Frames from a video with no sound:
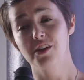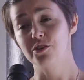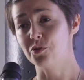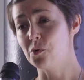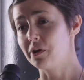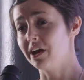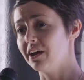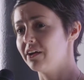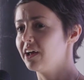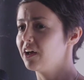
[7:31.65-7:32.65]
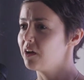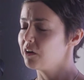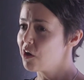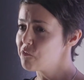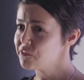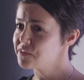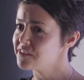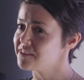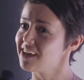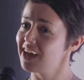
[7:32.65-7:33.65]
to talk at
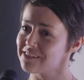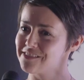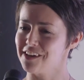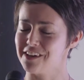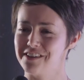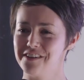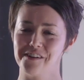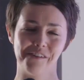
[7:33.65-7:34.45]
conferences outside